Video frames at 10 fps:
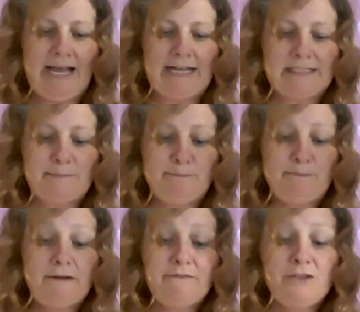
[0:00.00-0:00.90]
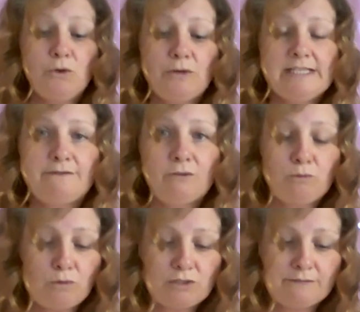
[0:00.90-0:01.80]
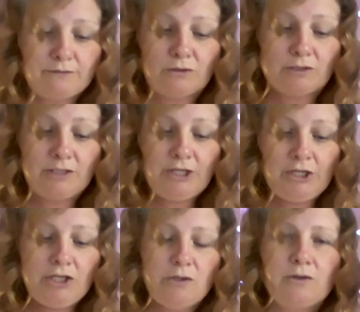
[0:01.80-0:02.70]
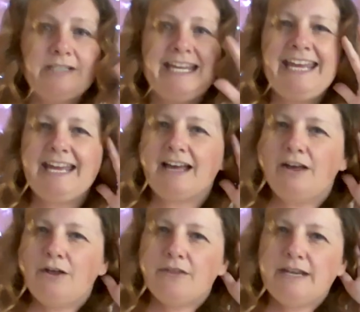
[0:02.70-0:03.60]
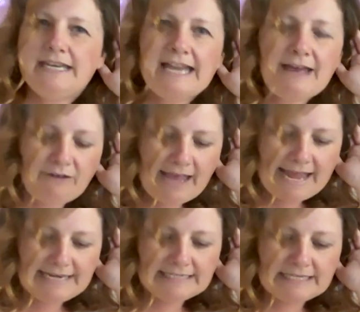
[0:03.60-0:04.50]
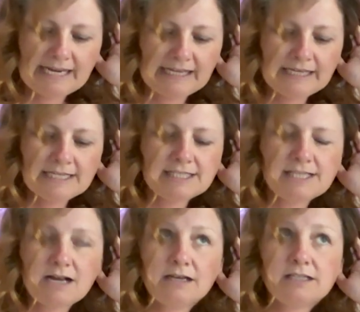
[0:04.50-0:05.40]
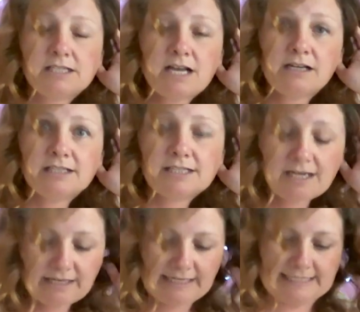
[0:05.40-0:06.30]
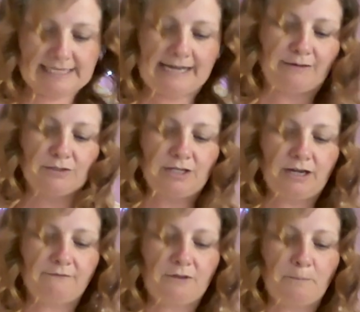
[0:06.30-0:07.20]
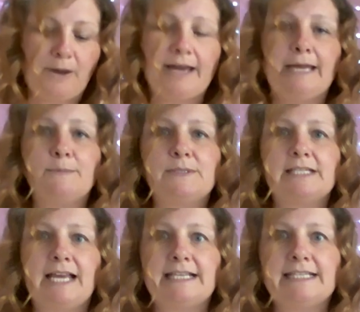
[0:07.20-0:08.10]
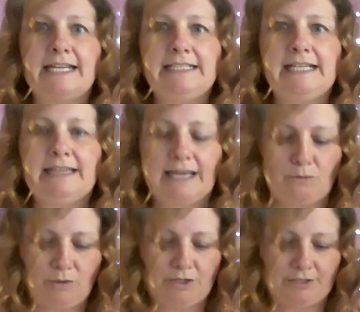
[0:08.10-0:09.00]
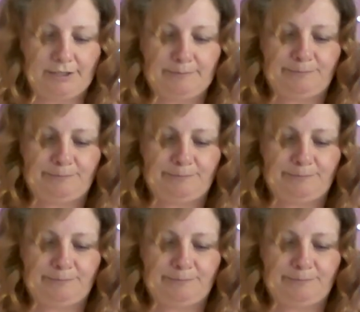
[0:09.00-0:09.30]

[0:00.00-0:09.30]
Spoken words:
and above the noise of the waterfall, you could hear the never-ending suck, suck, sucking sound of the pipes as they did their work.